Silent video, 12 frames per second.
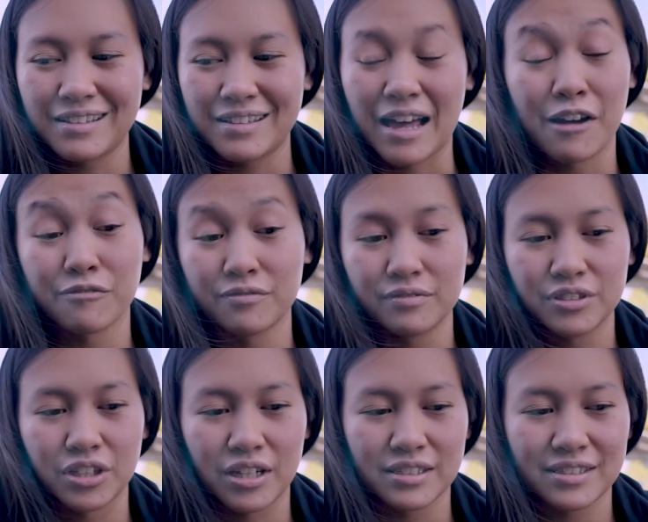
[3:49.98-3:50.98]
that
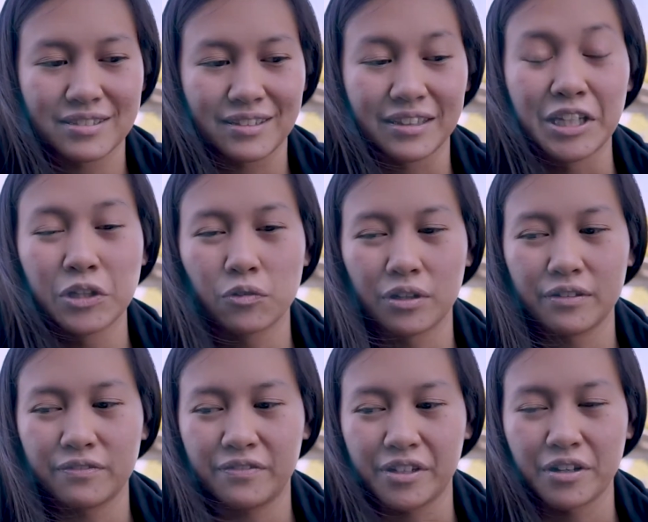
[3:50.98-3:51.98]
just
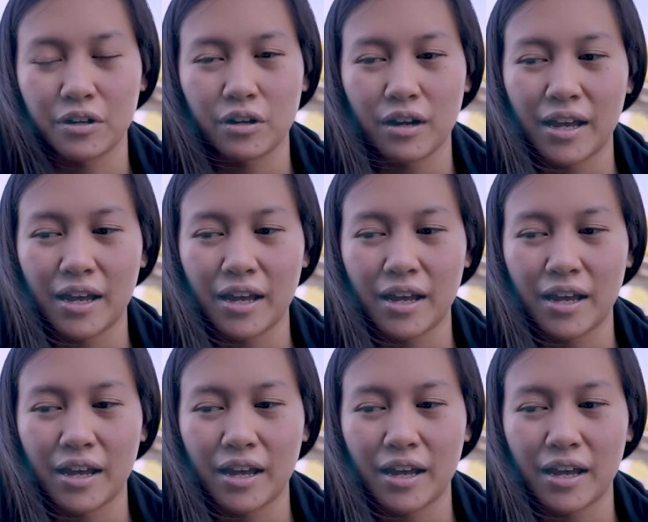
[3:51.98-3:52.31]
lingering fear.